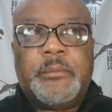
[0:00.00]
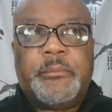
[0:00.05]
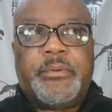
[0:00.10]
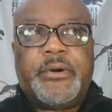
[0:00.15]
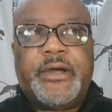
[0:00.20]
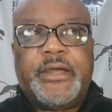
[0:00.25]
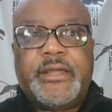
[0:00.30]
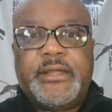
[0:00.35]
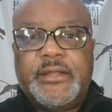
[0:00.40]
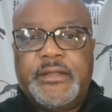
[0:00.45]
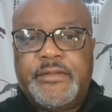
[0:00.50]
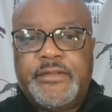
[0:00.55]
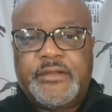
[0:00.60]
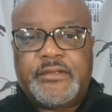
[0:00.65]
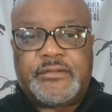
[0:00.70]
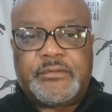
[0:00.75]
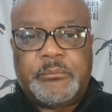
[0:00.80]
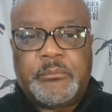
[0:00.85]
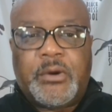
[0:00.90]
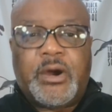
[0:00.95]
but
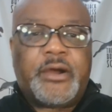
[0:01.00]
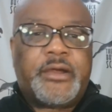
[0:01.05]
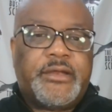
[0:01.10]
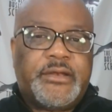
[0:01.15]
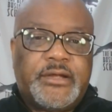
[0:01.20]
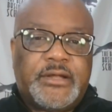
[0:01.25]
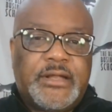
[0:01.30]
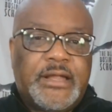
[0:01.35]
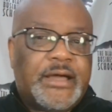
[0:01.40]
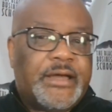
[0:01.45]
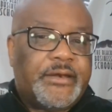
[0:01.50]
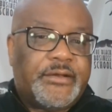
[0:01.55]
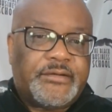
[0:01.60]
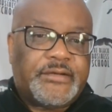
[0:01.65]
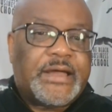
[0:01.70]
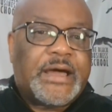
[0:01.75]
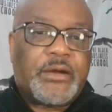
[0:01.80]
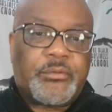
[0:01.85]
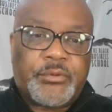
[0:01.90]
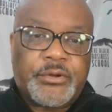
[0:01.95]
this market decline is
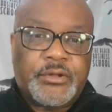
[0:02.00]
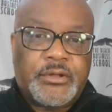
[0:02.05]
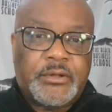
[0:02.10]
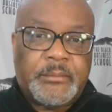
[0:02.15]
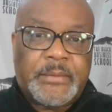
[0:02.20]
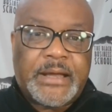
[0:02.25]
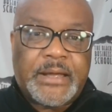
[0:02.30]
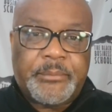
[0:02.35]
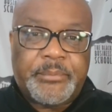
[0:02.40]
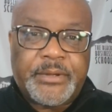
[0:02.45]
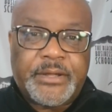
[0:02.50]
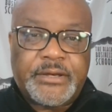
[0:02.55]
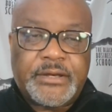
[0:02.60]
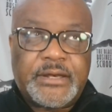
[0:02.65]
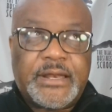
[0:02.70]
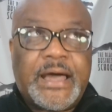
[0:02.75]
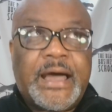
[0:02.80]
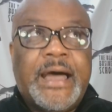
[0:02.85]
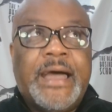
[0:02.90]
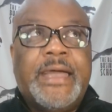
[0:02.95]
not real in my
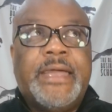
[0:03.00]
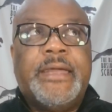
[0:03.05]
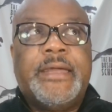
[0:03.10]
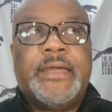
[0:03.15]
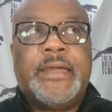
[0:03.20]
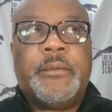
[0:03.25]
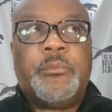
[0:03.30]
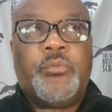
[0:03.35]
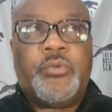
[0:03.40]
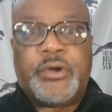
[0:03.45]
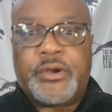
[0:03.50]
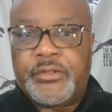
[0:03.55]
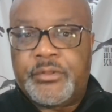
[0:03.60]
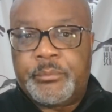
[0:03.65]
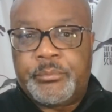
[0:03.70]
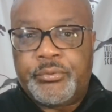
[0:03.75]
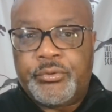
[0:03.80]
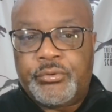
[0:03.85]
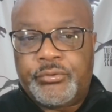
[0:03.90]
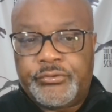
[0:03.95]
opinion. I am one of the
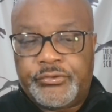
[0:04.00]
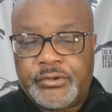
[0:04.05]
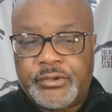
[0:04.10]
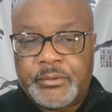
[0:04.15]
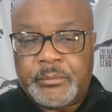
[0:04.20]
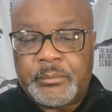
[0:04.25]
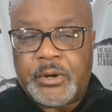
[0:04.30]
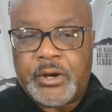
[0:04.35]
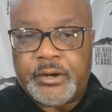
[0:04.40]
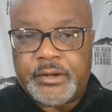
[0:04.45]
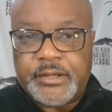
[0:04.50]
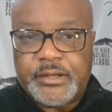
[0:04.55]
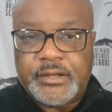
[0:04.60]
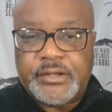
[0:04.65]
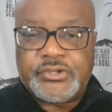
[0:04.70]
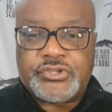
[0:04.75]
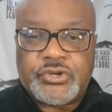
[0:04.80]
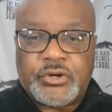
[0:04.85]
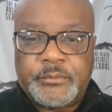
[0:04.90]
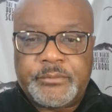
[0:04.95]
bulls on the market
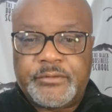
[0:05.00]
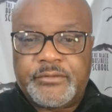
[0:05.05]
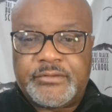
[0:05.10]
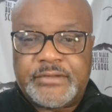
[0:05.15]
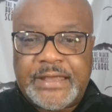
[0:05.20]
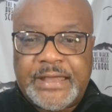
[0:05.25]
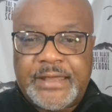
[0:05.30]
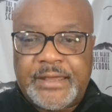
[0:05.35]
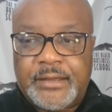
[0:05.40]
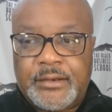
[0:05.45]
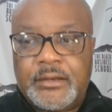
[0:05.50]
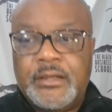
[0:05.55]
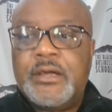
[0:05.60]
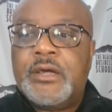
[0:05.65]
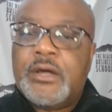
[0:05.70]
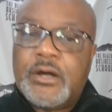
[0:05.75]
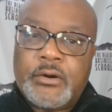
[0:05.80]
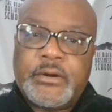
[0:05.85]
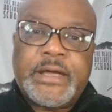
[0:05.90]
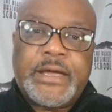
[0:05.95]
in terms of saying,
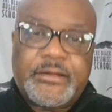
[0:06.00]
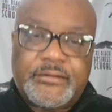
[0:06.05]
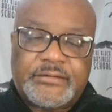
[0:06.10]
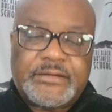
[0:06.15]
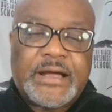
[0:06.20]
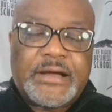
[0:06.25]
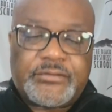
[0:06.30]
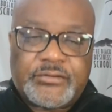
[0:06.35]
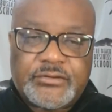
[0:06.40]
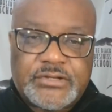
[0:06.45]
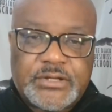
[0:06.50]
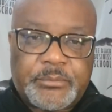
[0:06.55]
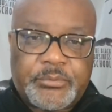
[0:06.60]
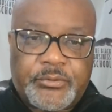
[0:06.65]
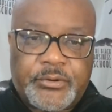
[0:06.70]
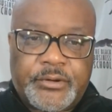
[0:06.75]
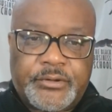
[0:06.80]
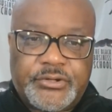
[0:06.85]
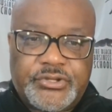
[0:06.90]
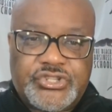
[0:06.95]
okay, stocks are
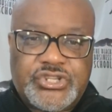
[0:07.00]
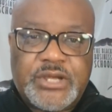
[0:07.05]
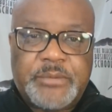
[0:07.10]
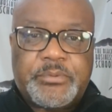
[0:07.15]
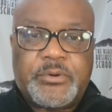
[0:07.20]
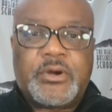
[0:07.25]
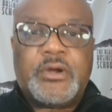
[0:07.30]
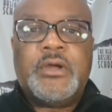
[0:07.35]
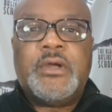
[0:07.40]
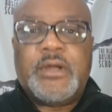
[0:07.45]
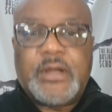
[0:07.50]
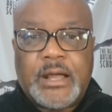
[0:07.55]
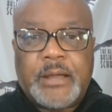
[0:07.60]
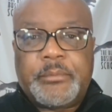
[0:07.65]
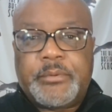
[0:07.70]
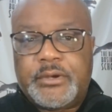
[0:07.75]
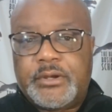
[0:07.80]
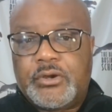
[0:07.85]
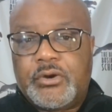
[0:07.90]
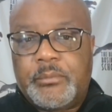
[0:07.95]
temporarily cheaper. I'm
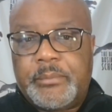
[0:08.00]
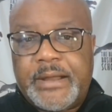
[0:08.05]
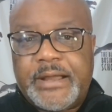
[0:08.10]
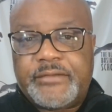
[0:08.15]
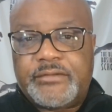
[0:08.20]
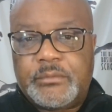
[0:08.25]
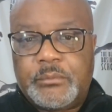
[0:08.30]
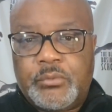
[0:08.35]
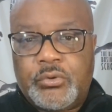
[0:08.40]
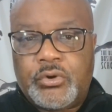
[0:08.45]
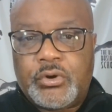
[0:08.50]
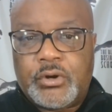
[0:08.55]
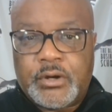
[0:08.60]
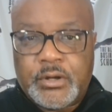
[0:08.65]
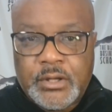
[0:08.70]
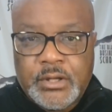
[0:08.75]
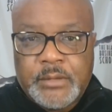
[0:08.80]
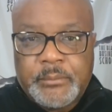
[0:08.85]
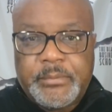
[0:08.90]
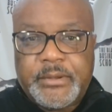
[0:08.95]
going to go buy some more
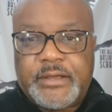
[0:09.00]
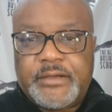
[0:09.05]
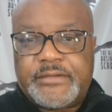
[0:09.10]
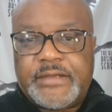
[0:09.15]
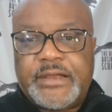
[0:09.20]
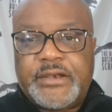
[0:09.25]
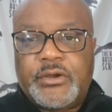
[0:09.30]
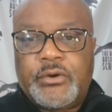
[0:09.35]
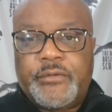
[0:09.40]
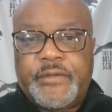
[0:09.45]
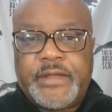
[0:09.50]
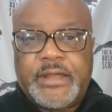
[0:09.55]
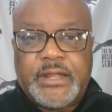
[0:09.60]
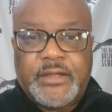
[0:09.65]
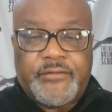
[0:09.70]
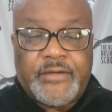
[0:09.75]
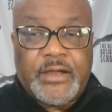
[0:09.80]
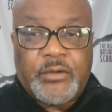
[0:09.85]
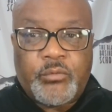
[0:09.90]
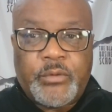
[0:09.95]
because I know that
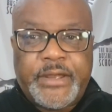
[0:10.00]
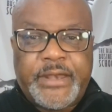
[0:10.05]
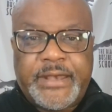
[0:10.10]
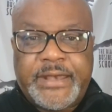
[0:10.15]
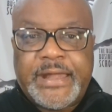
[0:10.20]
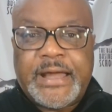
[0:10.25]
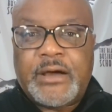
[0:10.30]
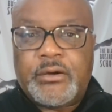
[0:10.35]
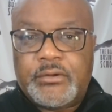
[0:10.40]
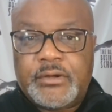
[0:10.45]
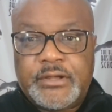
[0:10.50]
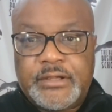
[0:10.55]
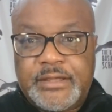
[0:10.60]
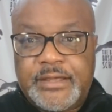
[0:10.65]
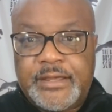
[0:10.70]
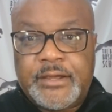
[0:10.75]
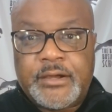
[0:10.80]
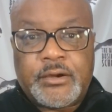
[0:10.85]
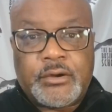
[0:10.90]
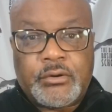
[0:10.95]
if I waited out a
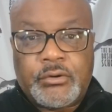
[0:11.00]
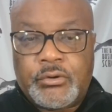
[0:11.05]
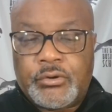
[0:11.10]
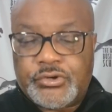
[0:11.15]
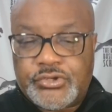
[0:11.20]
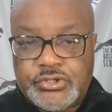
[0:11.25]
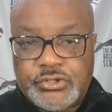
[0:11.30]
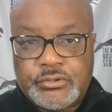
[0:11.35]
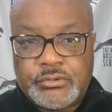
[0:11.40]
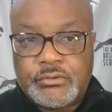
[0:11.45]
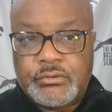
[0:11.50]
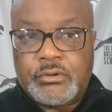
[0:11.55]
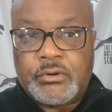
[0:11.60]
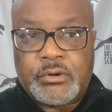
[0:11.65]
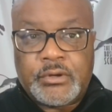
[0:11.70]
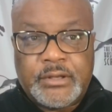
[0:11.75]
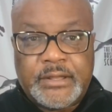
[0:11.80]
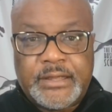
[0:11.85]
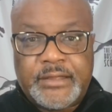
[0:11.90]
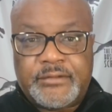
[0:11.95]
year or two
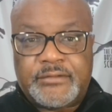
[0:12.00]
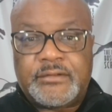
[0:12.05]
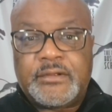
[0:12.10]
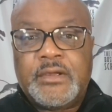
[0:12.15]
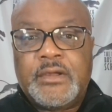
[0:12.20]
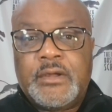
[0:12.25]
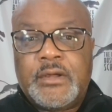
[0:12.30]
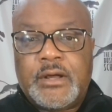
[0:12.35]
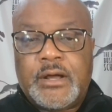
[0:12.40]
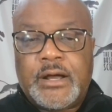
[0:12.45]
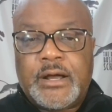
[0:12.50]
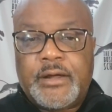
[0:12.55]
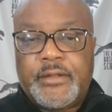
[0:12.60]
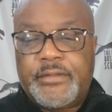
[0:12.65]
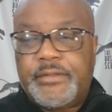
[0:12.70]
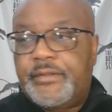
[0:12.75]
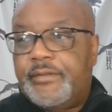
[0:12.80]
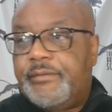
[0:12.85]
or less, uh,